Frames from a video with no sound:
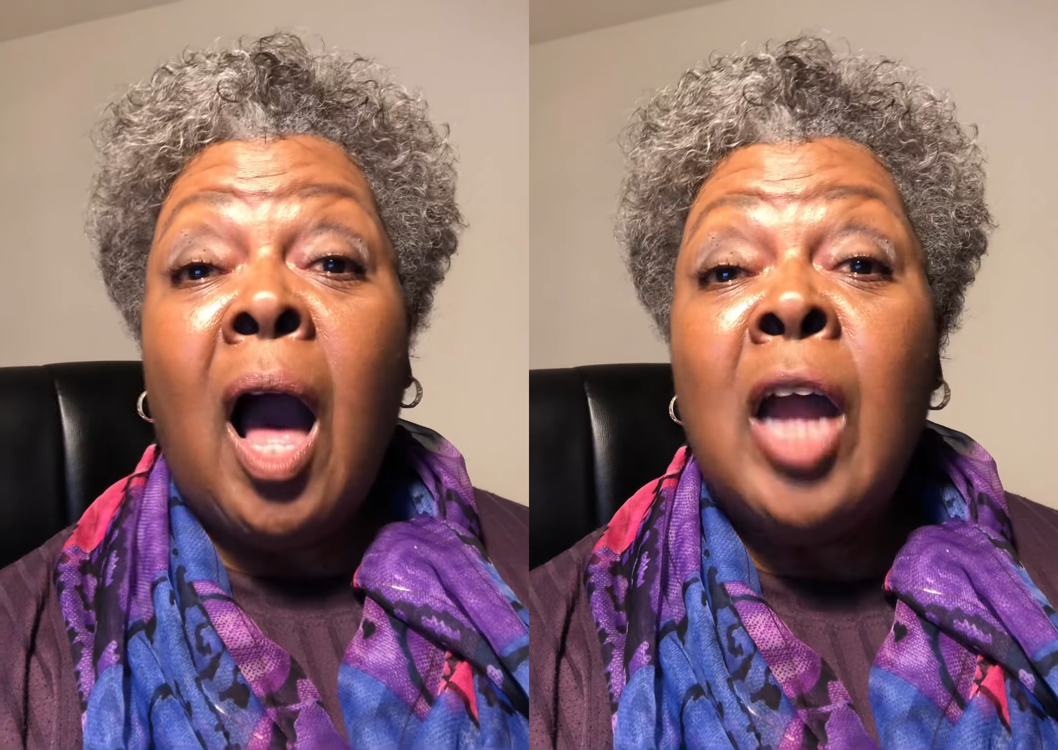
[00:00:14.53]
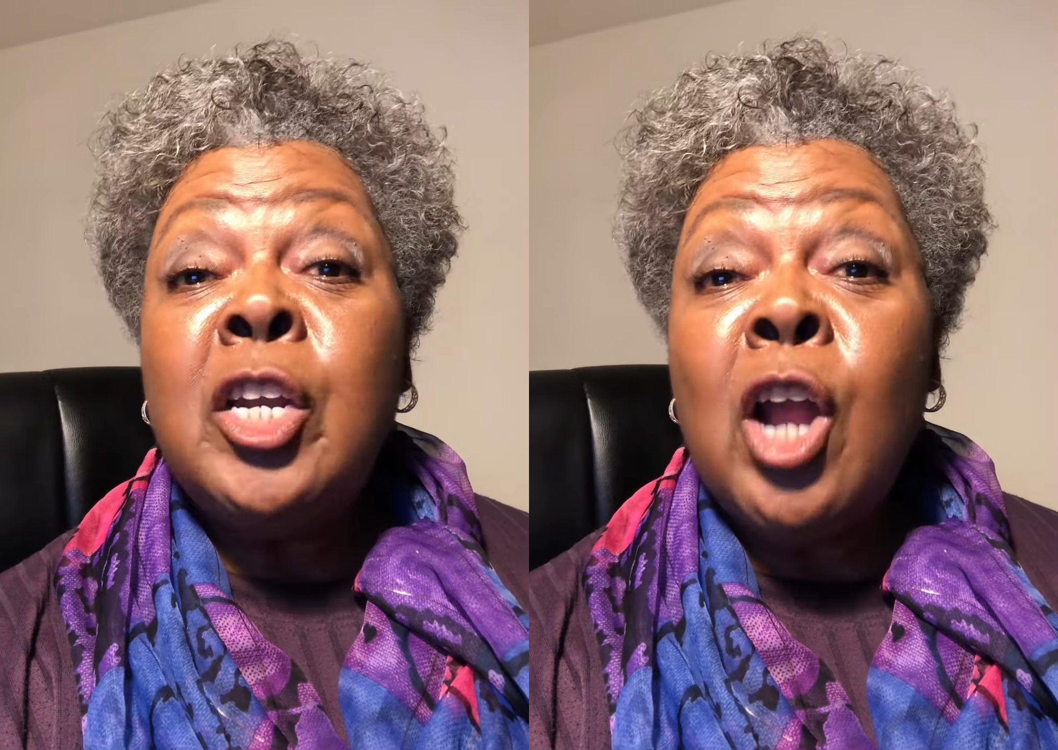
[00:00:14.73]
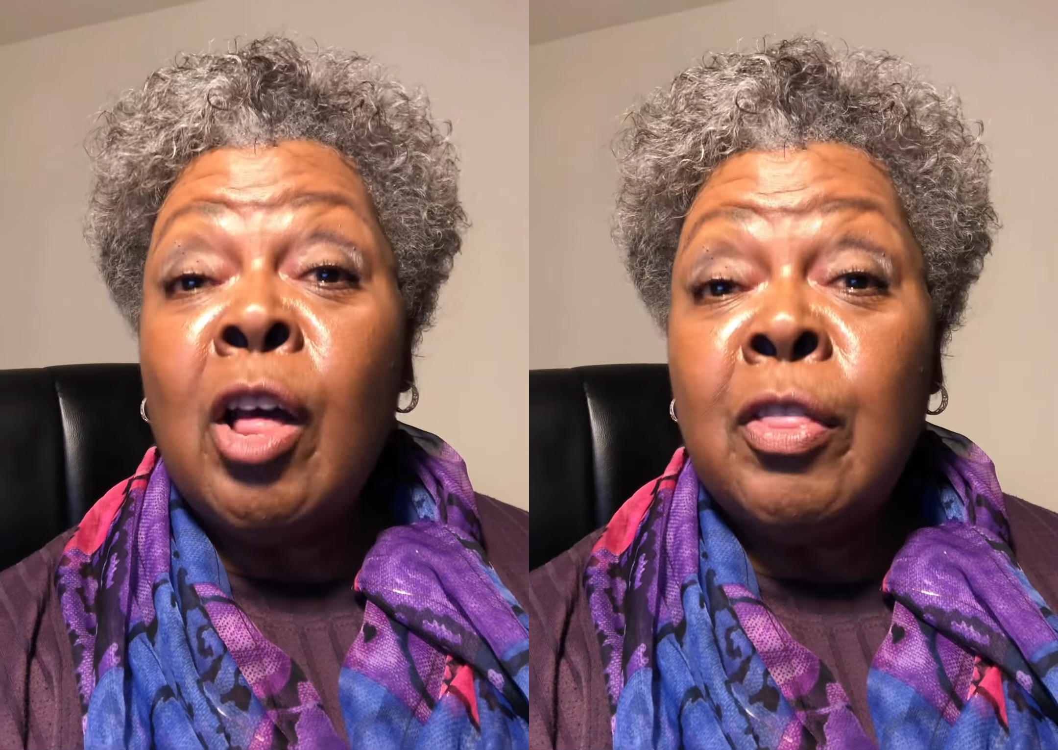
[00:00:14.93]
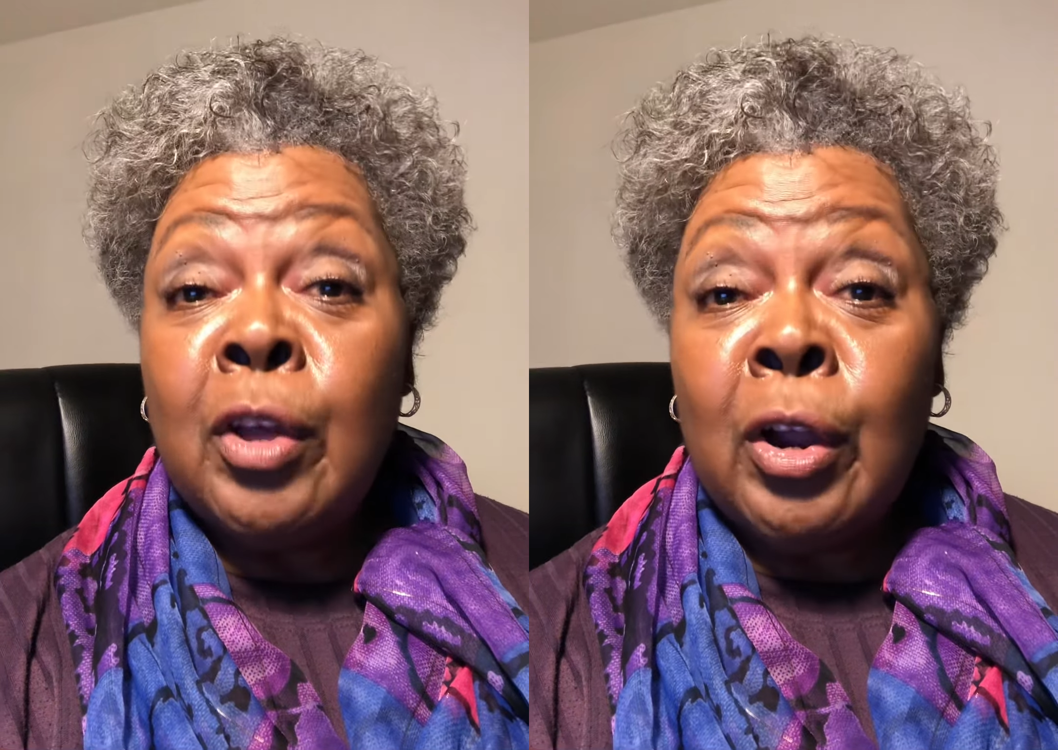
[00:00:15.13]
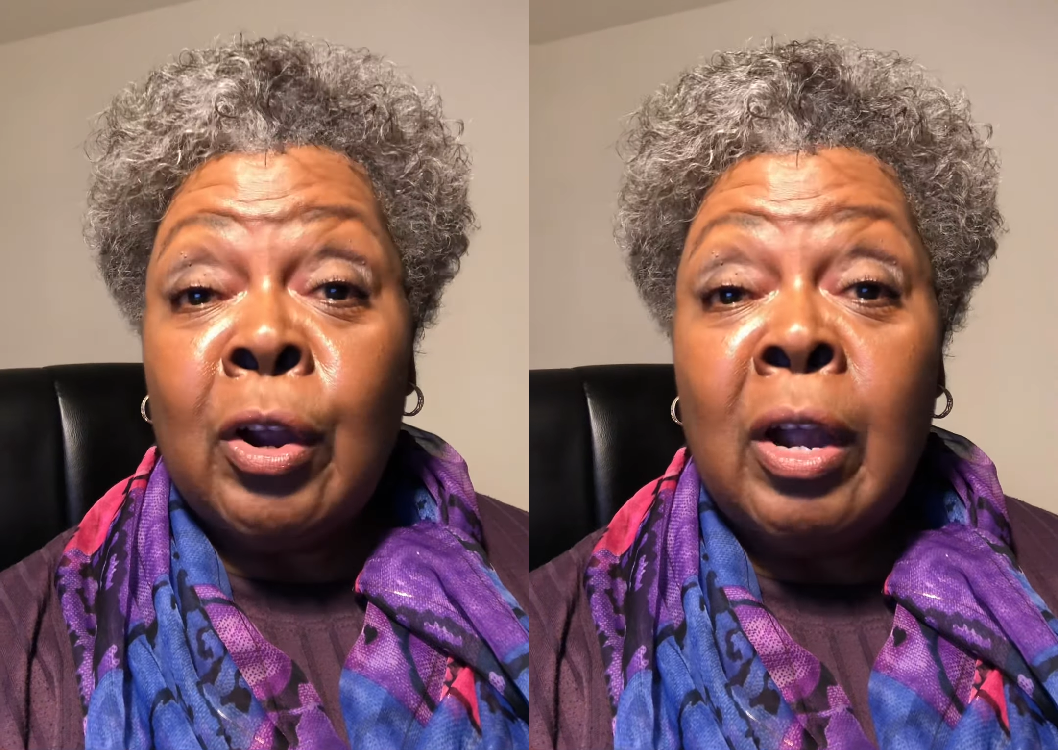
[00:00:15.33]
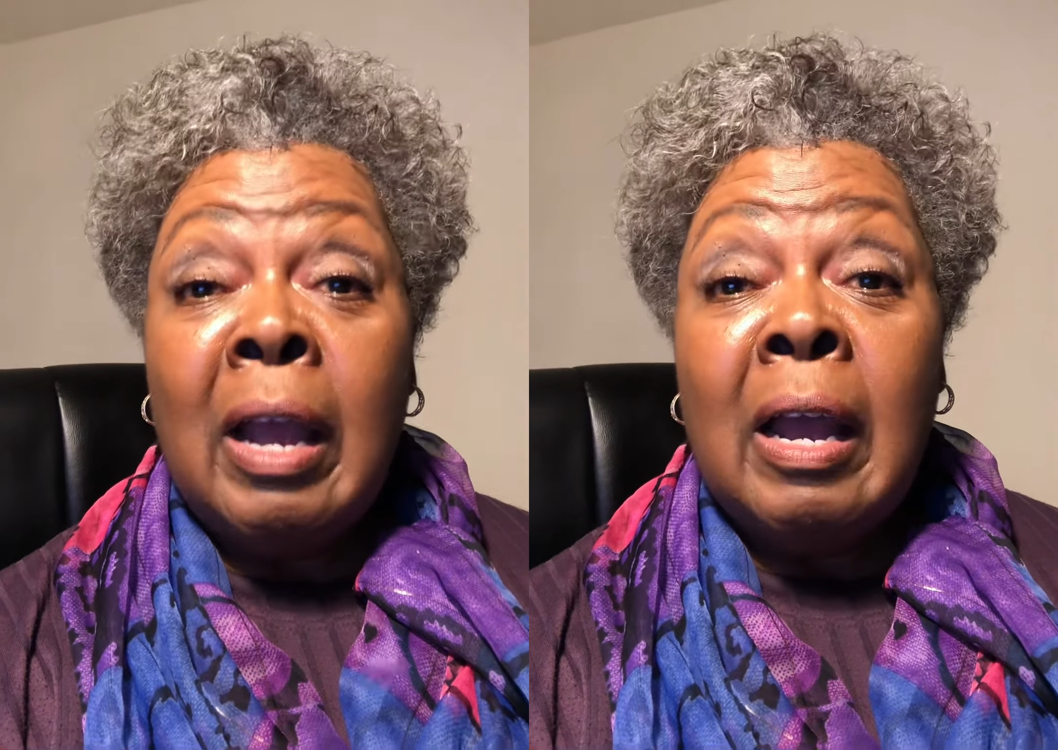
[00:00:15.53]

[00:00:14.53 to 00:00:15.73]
another